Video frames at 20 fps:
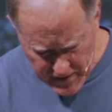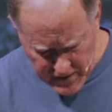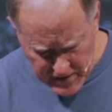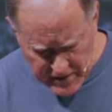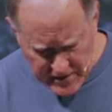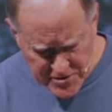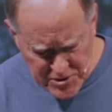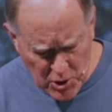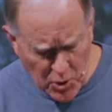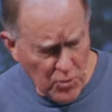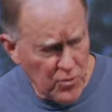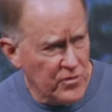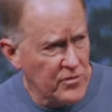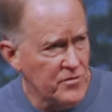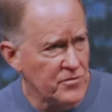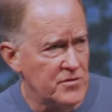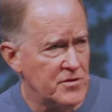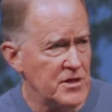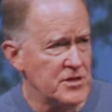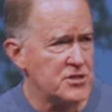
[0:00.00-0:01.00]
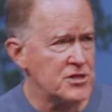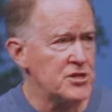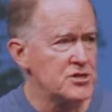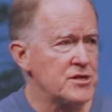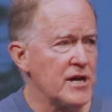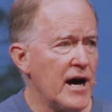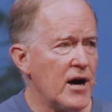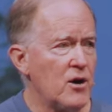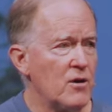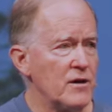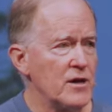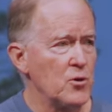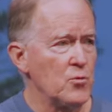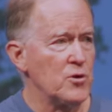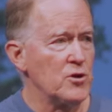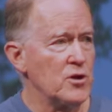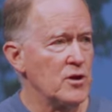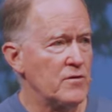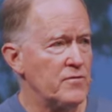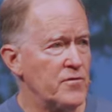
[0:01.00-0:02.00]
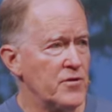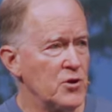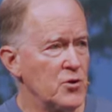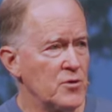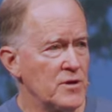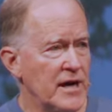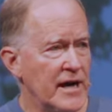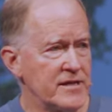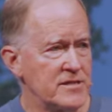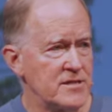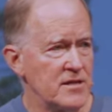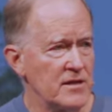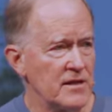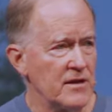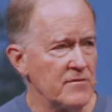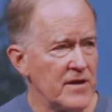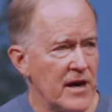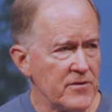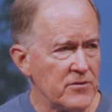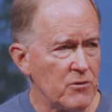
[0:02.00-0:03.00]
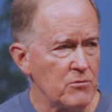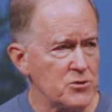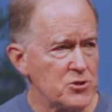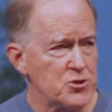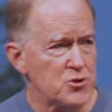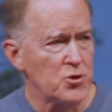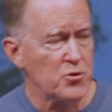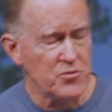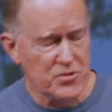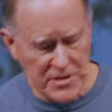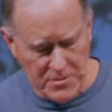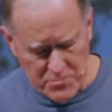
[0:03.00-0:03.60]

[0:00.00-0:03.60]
So, this is how it would look for you and I to live out those truths in